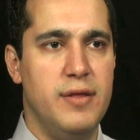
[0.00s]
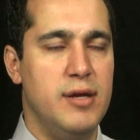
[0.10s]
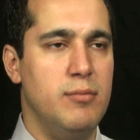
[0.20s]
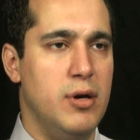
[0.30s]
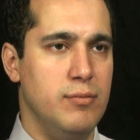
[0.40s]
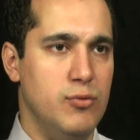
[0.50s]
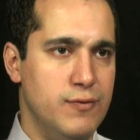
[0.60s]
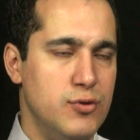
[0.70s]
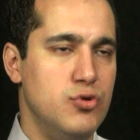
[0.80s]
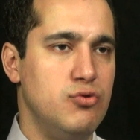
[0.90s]
Then
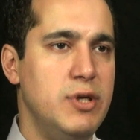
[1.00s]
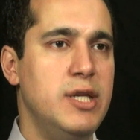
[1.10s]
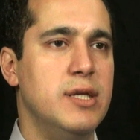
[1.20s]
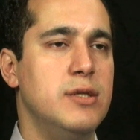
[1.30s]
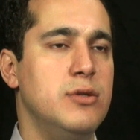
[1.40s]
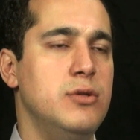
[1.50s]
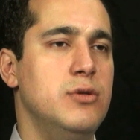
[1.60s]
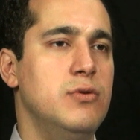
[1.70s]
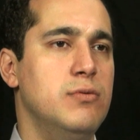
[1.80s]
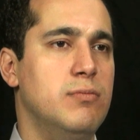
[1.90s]
moved to Sweden to
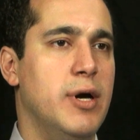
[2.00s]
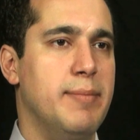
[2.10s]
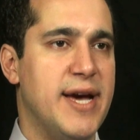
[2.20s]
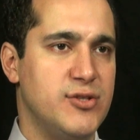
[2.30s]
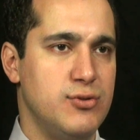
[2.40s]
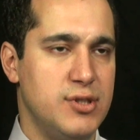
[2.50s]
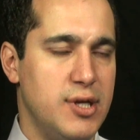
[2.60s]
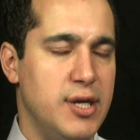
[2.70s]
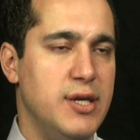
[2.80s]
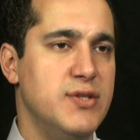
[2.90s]
do my master's
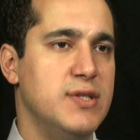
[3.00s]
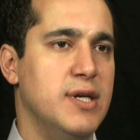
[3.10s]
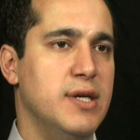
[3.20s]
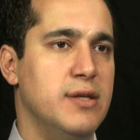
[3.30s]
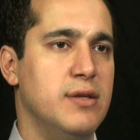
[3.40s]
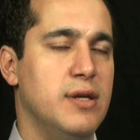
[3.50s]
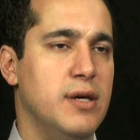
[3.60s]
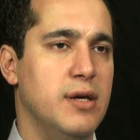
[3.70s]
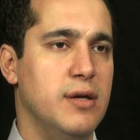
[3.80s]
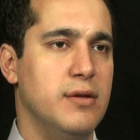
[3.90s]
studies
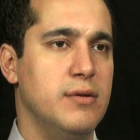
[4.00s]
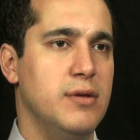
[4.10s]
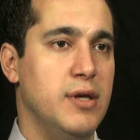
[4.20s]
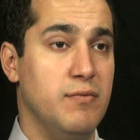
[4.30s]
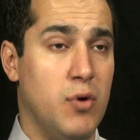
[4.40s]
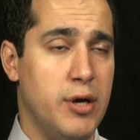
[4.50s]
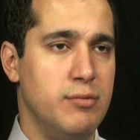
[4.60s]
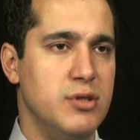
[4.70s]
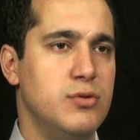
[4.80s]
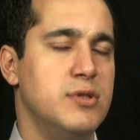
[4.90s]
in water
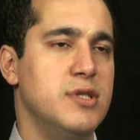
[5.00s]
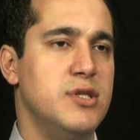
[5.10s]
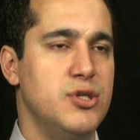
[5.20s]
resources